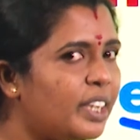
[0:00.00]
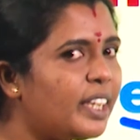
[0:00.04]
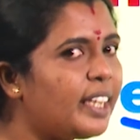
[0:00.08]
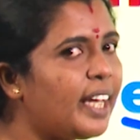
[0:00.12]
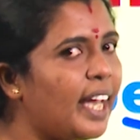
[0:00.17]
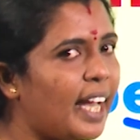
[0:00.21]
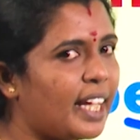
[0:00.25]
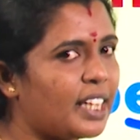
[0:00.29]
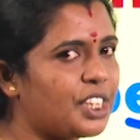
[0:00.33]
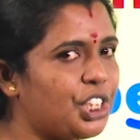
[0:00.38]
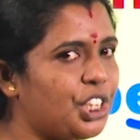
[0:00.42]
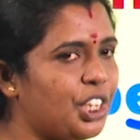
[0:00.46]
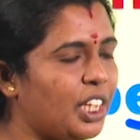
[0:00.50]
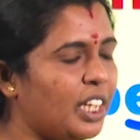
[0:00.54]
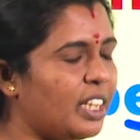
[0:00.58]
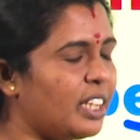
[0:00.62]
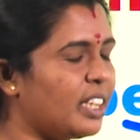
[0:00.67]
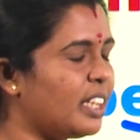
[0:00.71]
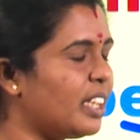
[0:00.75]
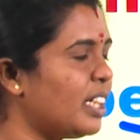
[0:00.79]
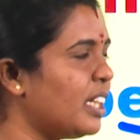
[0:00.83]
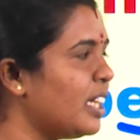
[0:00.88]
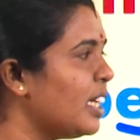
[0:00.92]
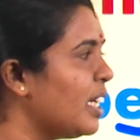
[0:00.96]
the action.
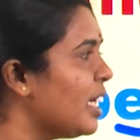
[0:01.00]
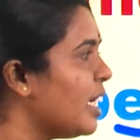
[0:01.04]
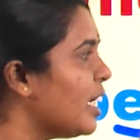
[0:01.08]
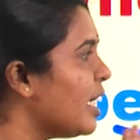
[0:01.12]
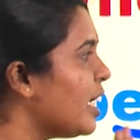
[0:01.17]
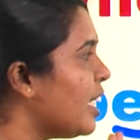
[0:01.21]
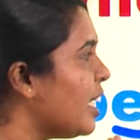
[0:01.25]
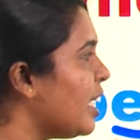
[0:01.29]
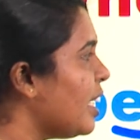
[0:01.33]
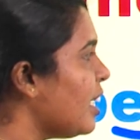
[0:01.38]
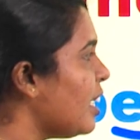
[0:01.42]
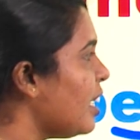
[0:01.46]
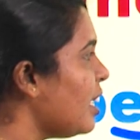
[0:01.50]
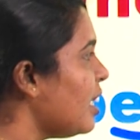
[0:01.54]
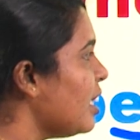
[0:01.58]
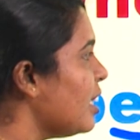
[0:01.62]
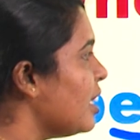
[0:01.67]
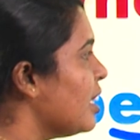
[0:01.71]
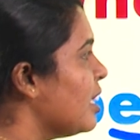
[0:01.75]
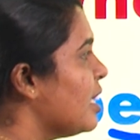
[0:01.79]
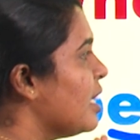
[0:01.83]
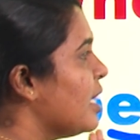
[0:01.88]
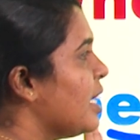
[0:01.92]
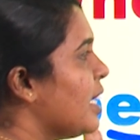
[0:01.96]
Here
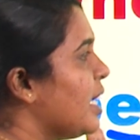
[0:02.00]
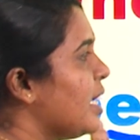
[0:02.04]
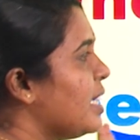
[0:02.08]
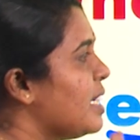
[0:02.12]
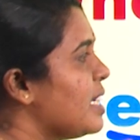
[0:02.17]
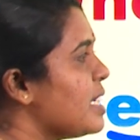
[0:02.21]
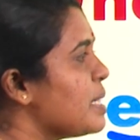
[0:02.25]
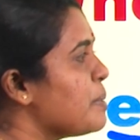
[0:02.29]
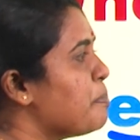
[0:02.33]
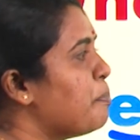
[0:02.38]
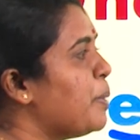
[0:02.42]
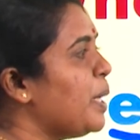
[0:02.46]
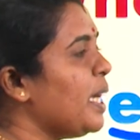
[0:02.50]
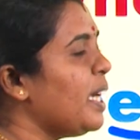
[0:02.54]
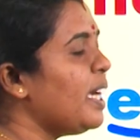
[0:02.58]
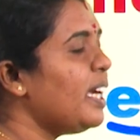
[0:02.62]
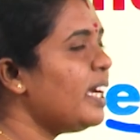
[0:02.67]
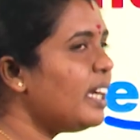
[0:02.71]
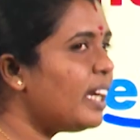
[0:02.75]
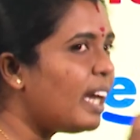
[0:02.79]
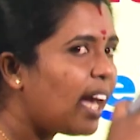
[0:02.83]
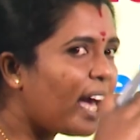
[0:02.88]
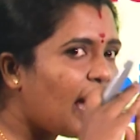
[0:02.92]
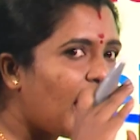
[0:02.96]
it is
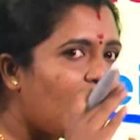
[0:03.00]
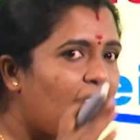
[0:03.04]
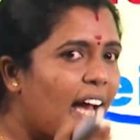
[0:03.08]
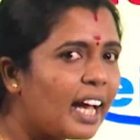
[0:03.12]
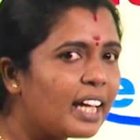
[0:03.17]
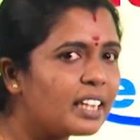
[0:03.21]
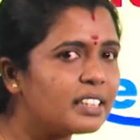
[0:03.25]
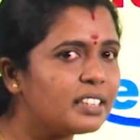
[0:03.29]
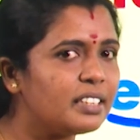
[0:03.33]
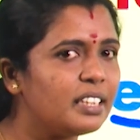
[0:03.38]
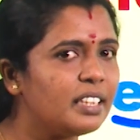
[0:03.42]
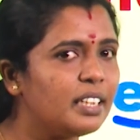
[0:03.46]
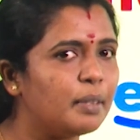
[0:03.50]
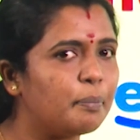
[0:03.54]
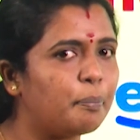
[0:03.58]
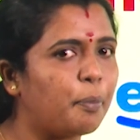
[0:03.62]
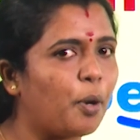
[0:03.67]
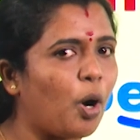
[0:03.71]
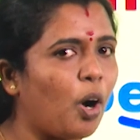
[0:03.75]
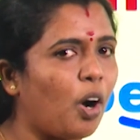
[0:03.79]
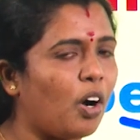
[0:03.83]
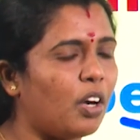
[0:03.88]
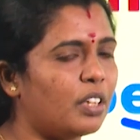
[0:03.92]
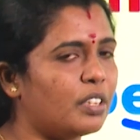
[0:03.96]
being acted
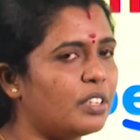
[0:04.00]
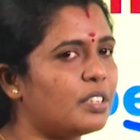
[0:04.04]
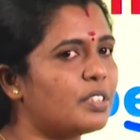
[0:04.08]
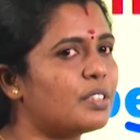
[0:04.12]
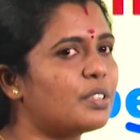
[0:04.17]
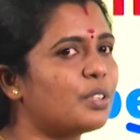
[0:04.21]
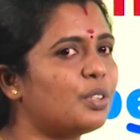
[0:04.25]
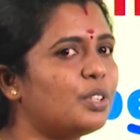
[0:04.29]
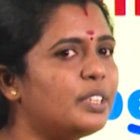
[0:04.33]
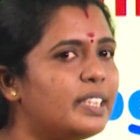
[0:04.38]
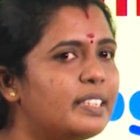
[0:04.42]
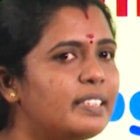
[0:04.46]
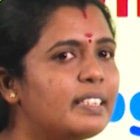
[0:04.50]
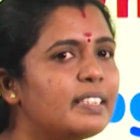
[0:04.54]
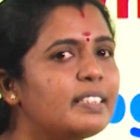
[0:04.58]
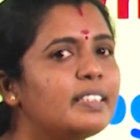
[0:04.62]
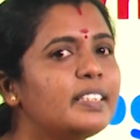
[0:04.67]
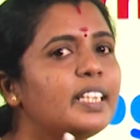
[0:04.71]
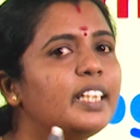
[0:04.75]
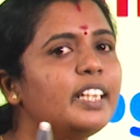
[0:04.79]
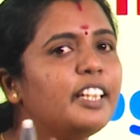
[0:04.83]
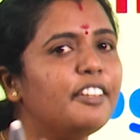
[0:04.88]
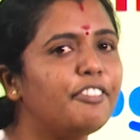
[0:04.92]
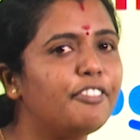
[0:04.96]
upon. So this is
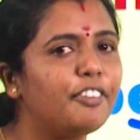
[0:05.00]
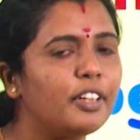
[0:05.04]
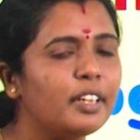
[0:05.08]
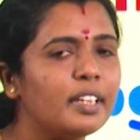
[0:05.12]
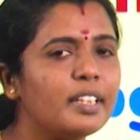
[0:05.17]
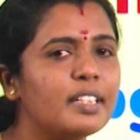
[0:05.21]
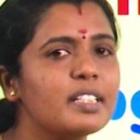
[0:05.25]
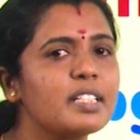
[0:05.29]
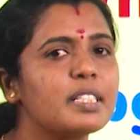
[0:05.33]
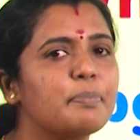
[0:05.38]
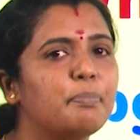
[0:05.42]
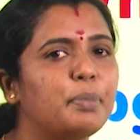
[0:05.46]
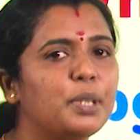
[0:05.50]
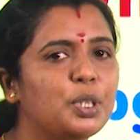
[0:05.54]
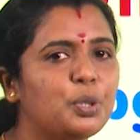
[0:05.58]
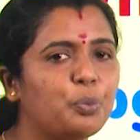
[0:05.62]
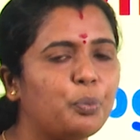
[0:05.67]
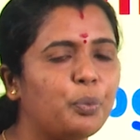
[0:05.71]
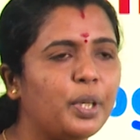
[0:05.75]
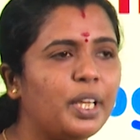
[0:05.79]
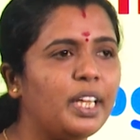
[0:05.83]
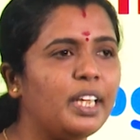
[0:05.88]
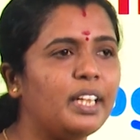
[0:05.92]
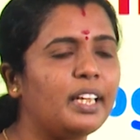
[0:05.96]
the difference
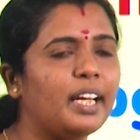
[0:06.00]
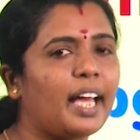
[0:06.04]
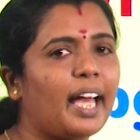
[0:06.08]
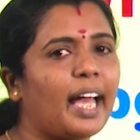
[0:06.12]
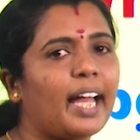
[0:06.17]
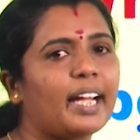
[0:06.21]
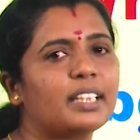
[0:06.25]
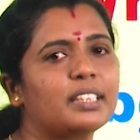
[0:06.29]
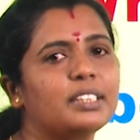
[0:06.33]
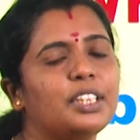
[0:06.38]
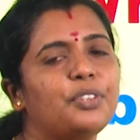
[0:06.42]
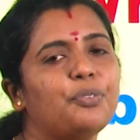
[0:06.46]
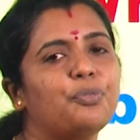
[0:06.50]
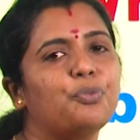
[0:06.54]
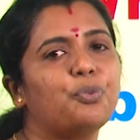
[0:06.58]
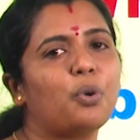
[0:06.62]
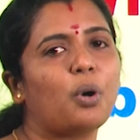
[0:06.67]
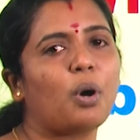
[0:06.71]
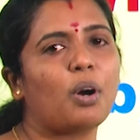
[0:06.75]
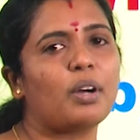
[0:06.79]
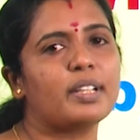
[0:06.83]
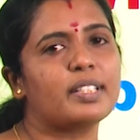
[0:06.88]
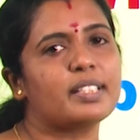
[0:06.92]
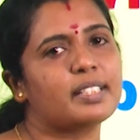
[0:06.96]
between active
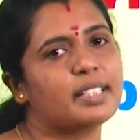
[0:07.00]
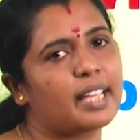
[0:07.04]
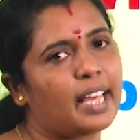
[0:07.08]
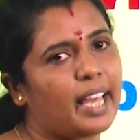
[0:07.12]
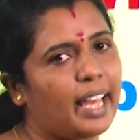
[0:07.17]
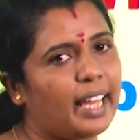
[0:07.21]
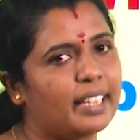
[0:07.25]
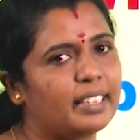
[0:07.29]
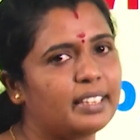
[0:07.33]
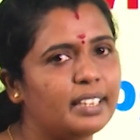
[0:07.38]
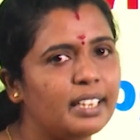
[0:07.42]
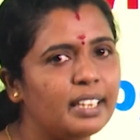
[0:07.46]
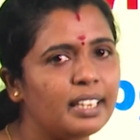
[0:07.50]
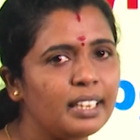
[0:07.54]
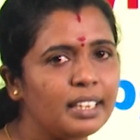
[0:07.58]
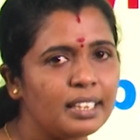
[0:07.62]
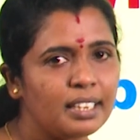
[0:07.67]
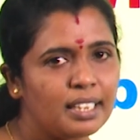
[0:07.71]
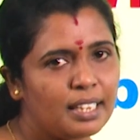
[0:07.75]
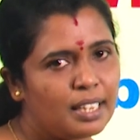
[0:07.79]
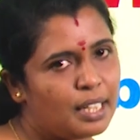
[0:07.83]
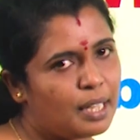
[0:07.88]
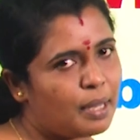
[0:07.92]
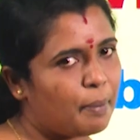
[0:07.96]
voice and the
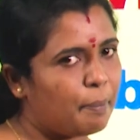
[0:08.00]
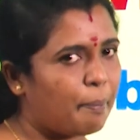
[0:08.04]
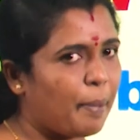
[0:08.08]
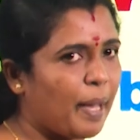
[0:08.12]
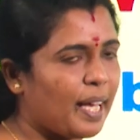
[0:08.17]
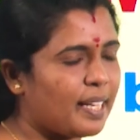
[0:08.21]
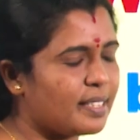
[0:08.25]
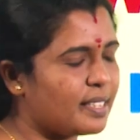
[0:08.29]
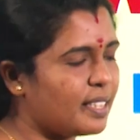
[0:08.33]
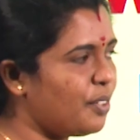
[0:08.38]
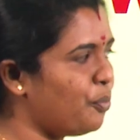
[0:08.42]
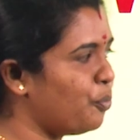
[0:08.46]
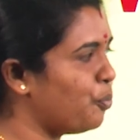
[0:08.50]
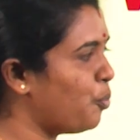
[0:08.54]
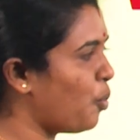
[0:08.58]
passive